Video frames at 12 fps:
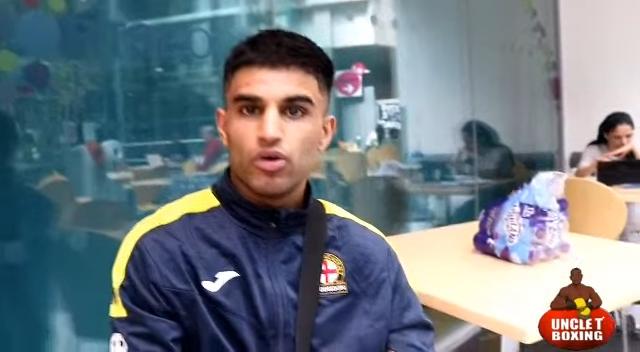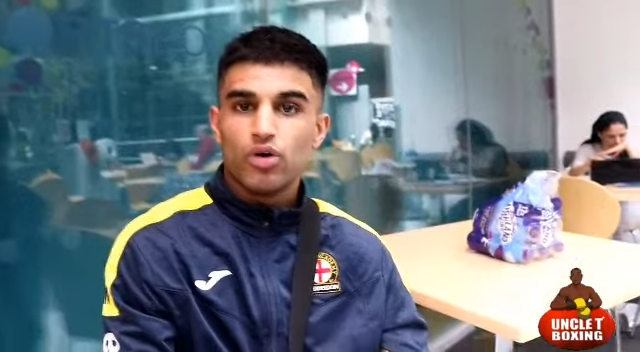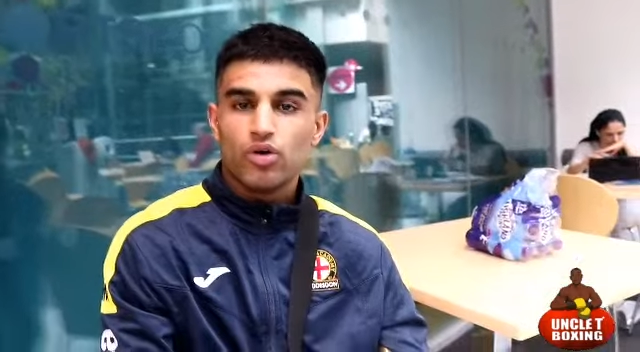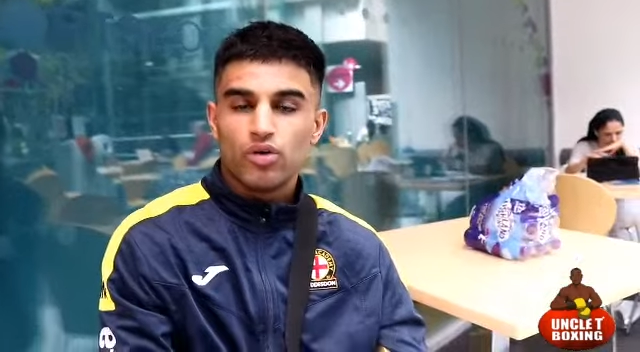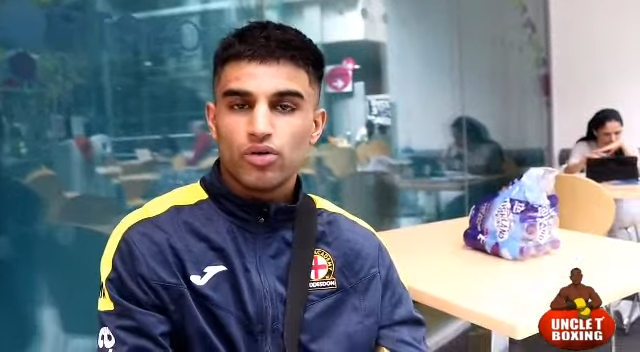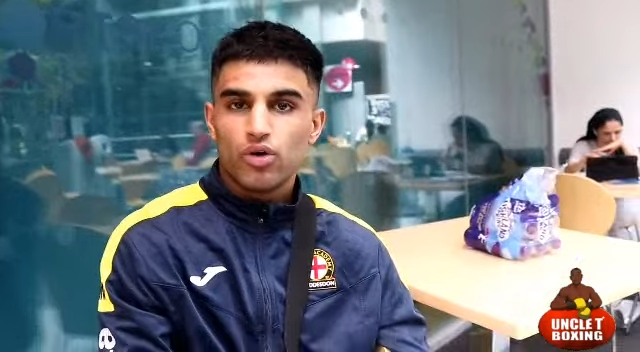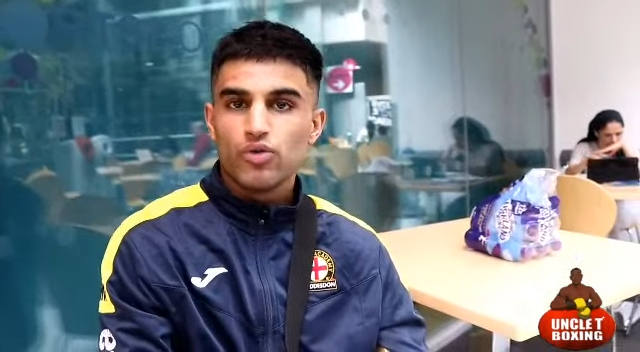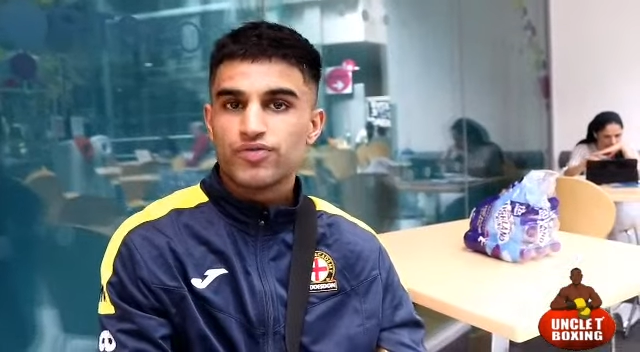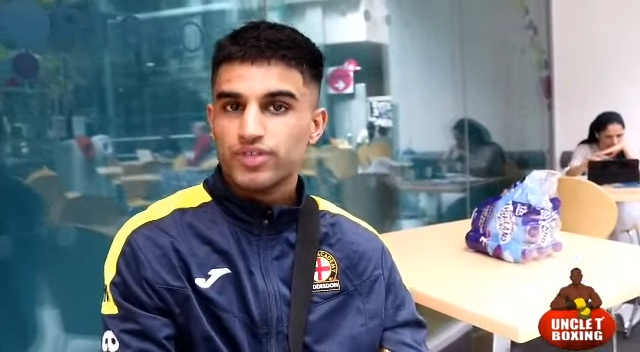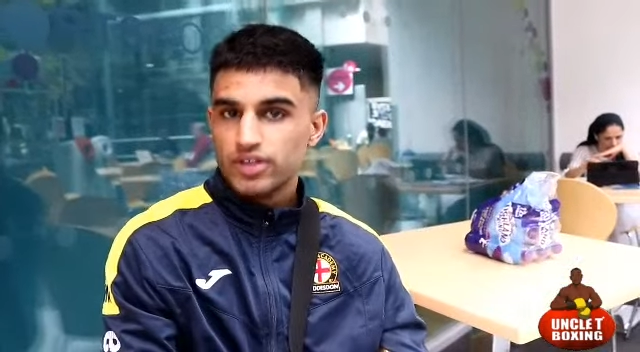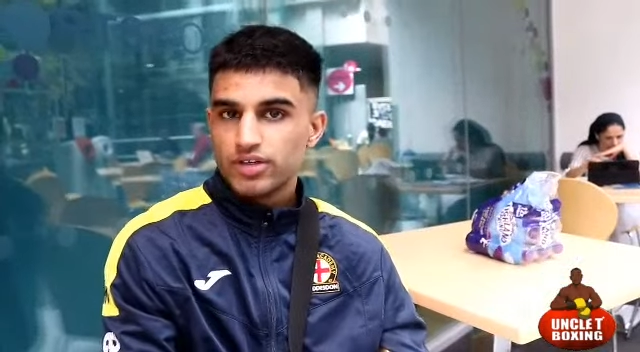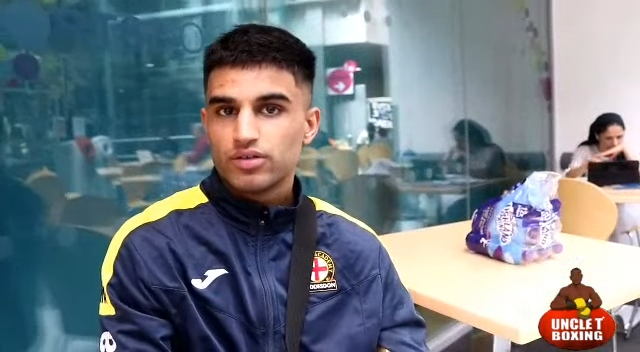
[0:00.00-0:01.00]
Well, uh,
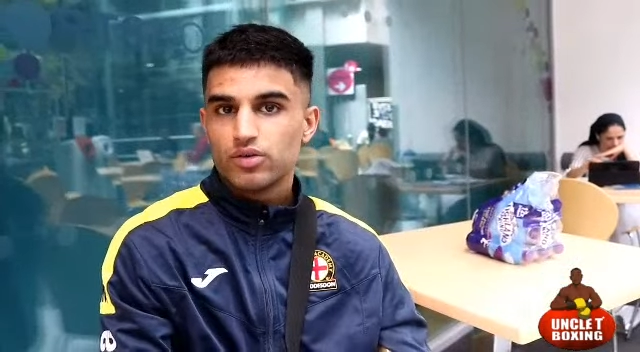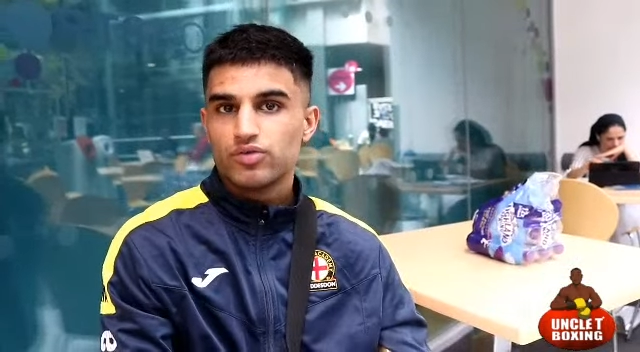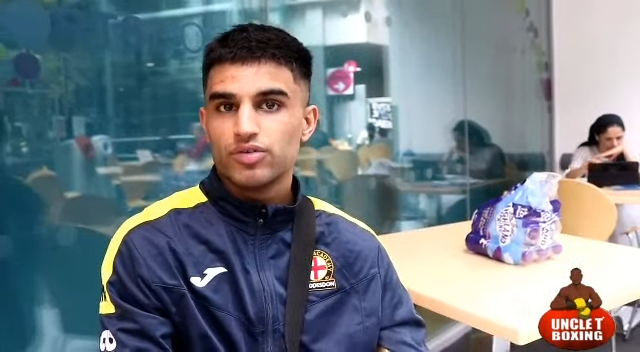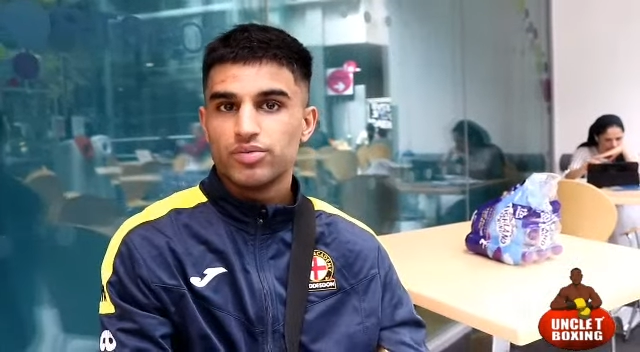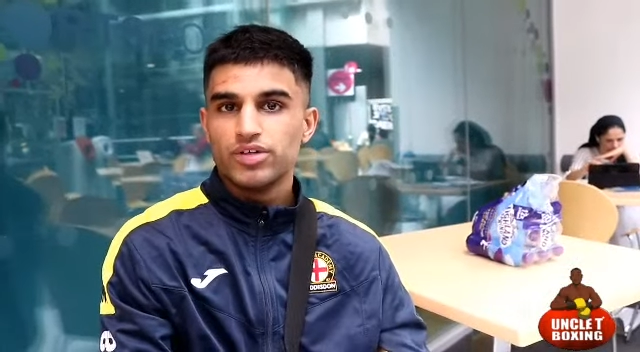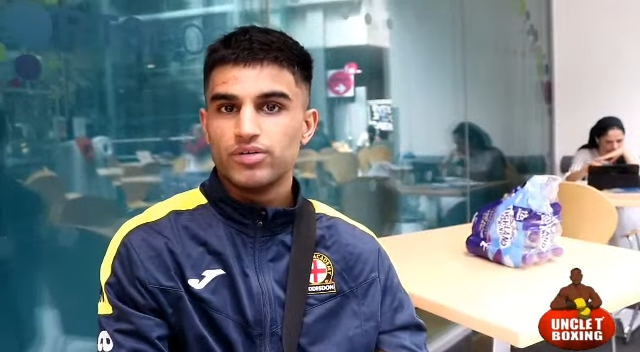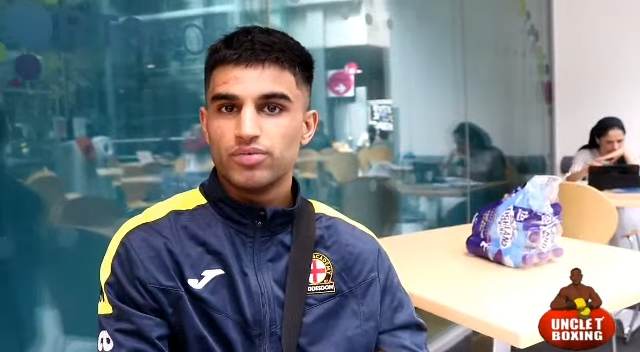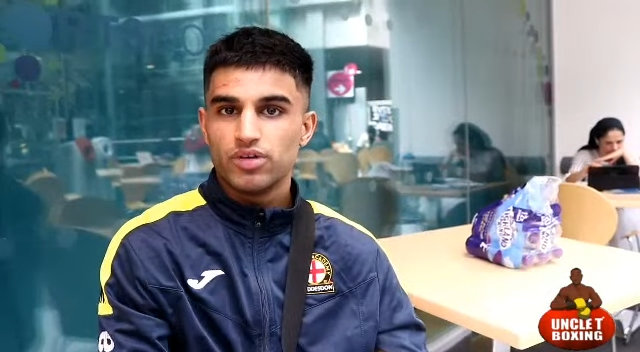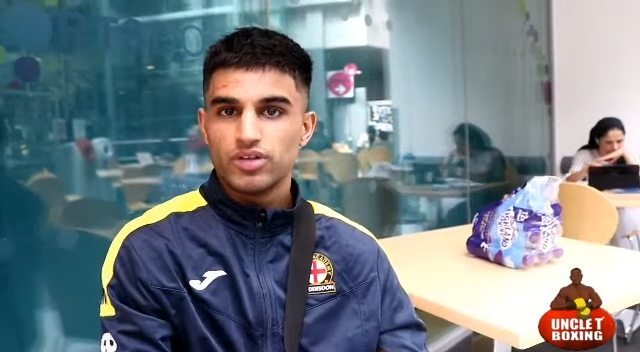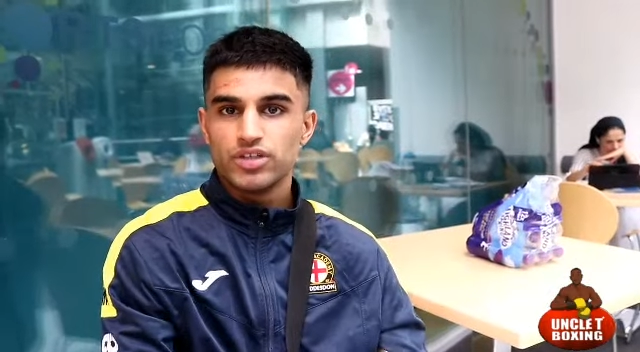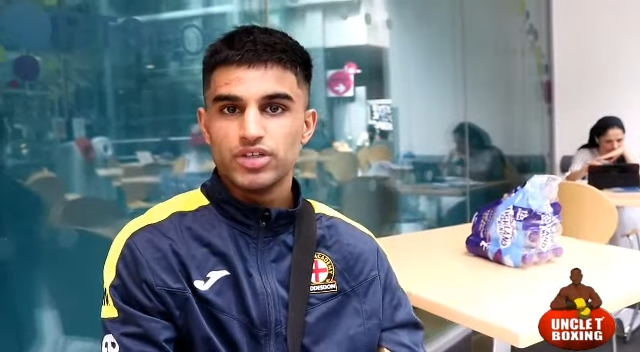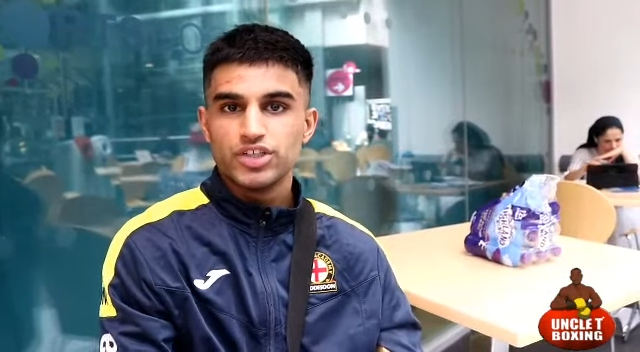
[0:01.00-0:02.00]
hopefully, hopefully be part
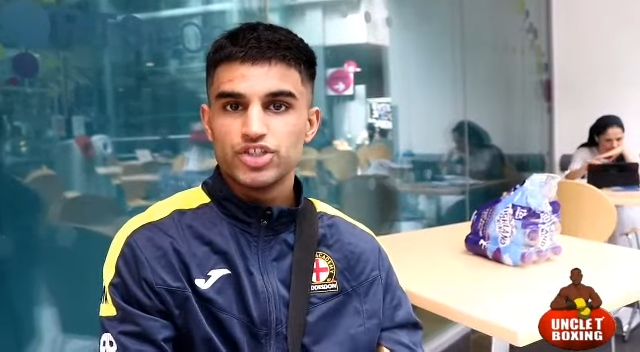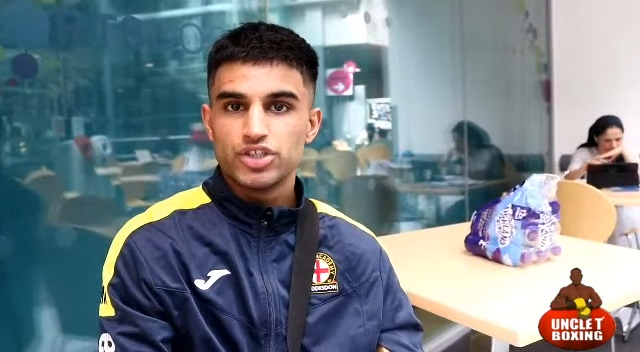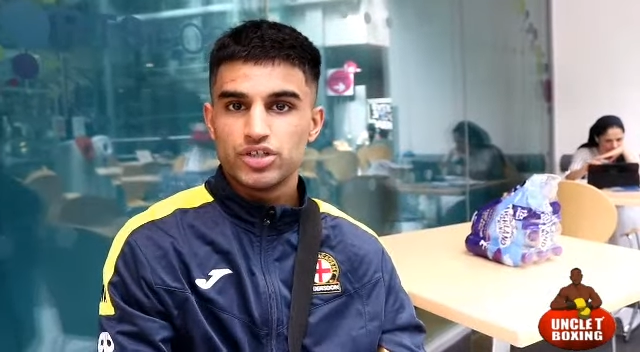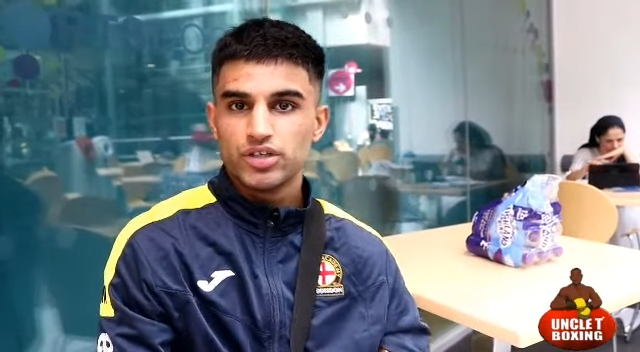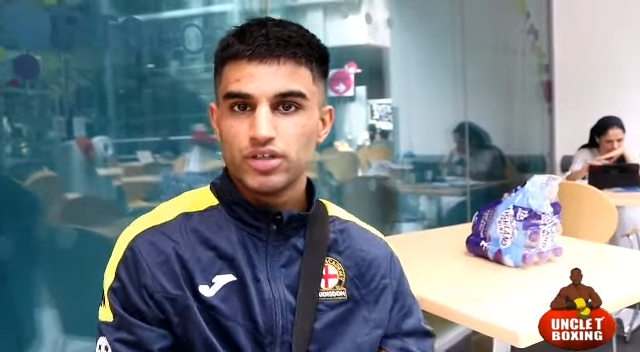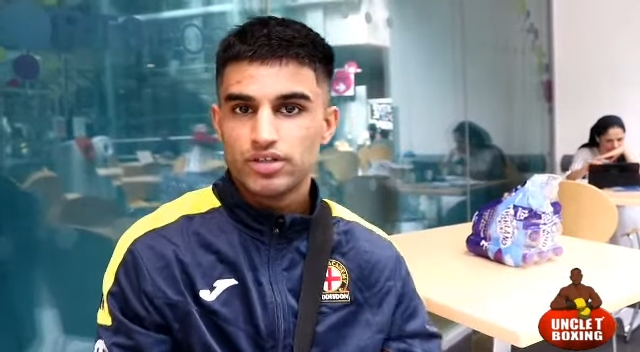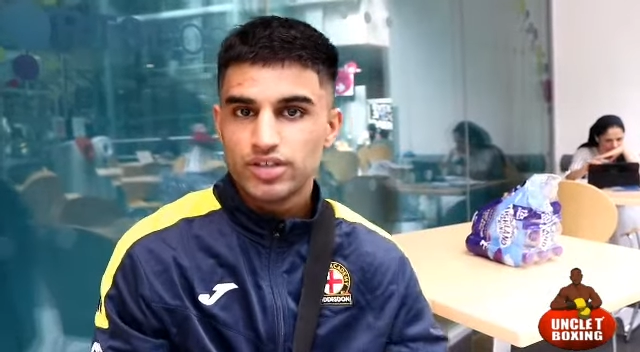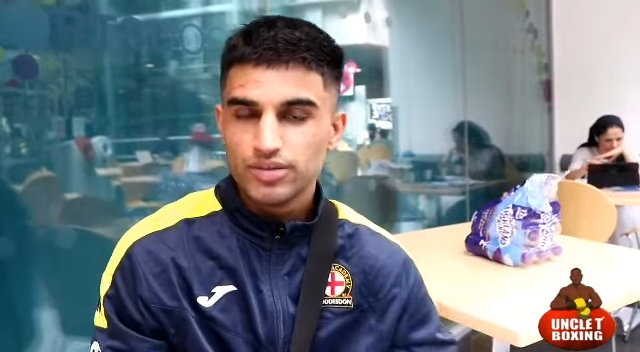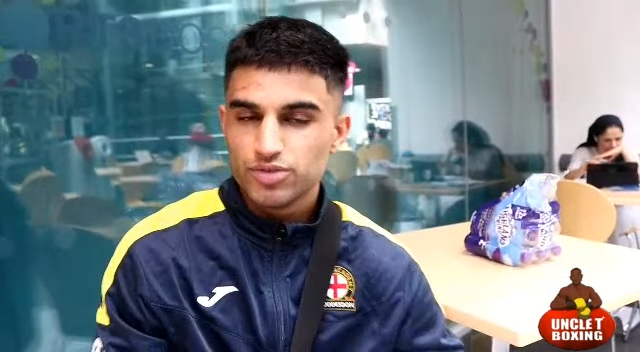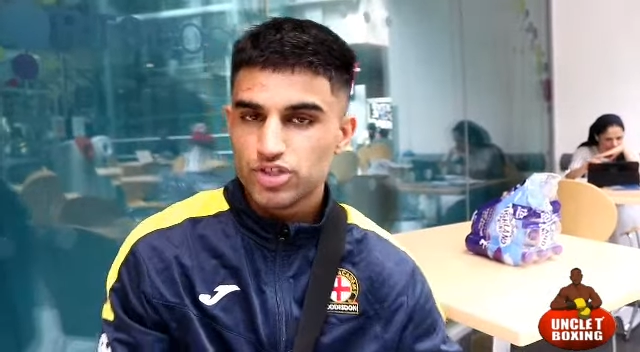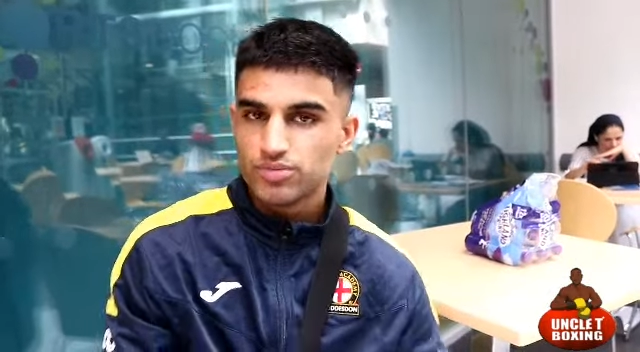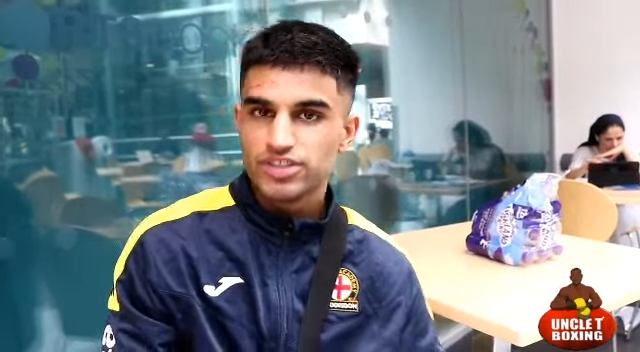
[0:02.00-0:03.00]
of the G, Team
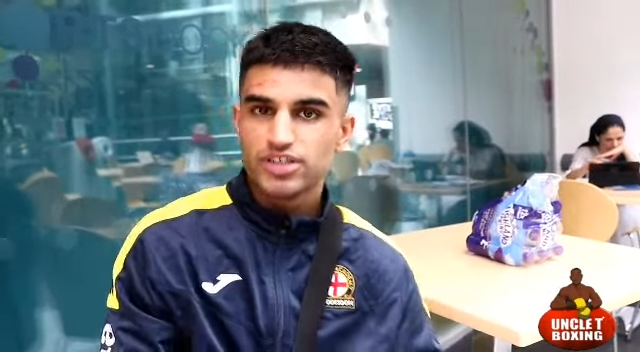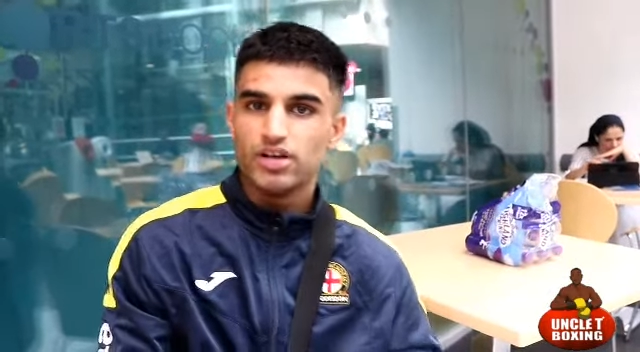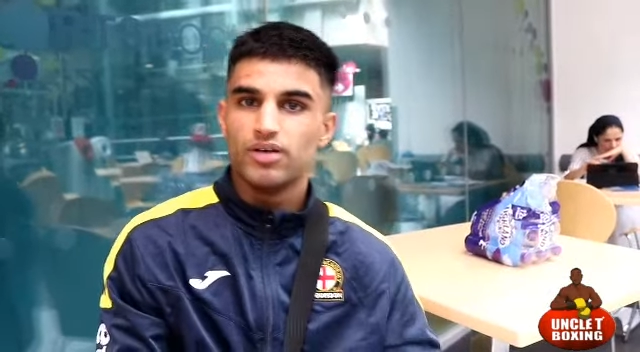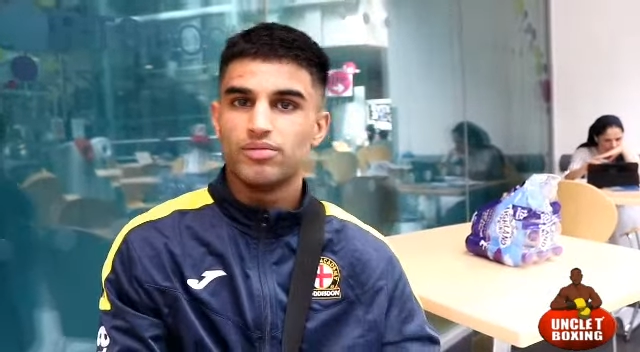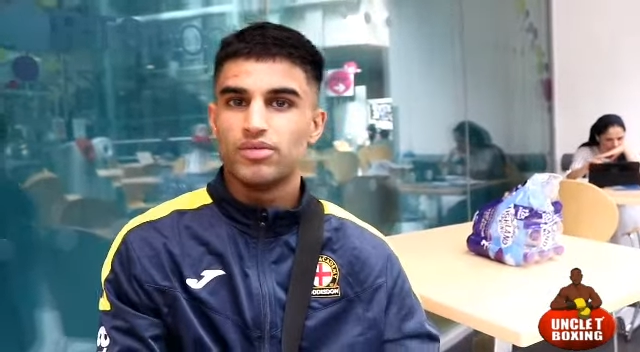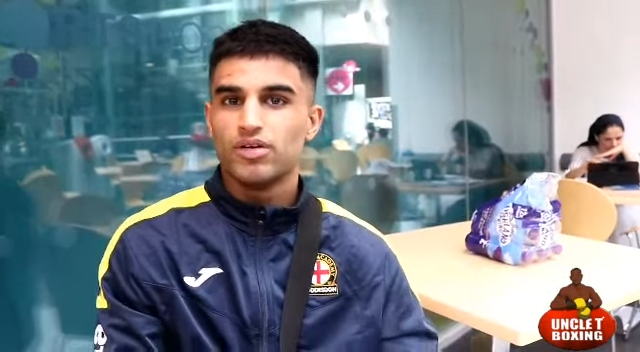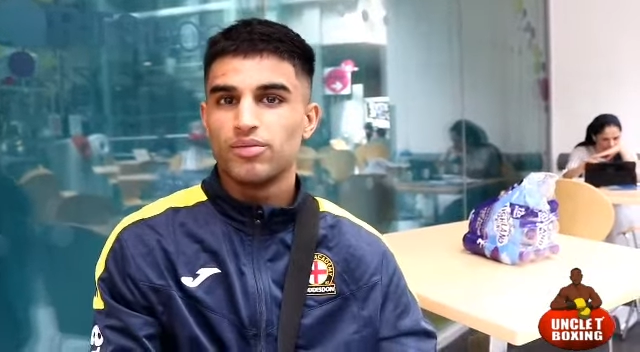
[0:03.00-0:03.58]
GB setup.